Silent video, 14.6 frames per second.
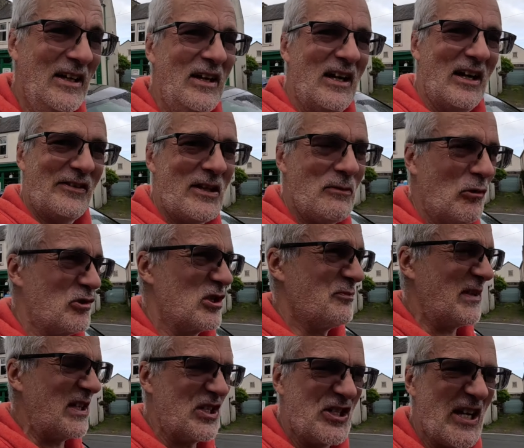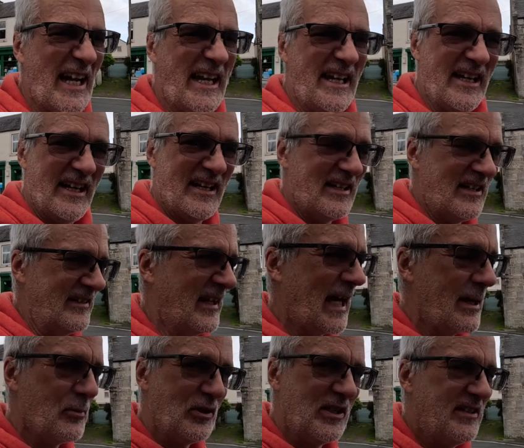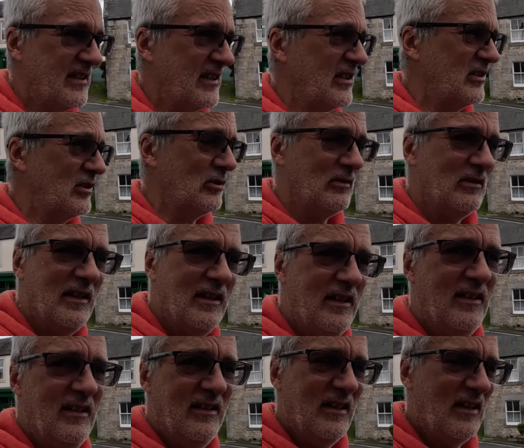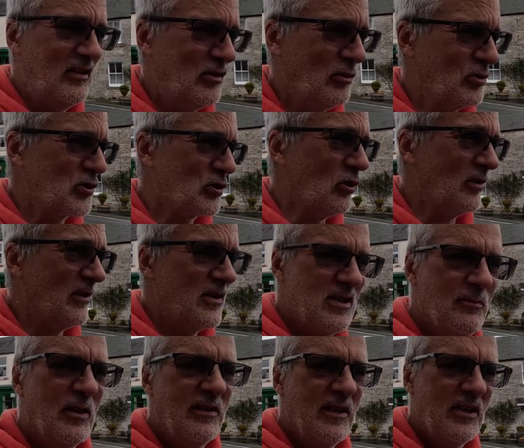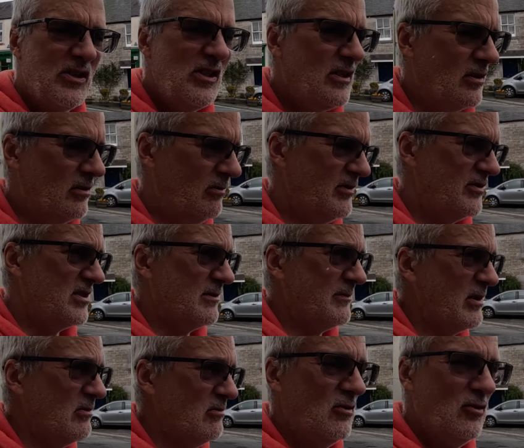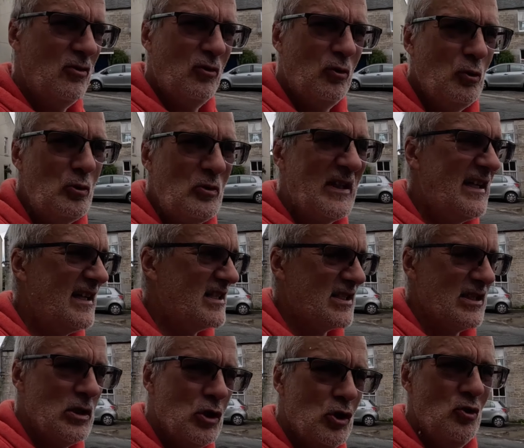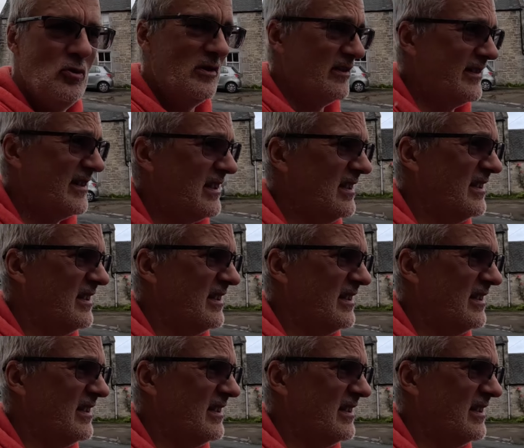I think we'll just be jacking it in and hibernating until uh, until Scotland summer next year, which is about two days in June, I think.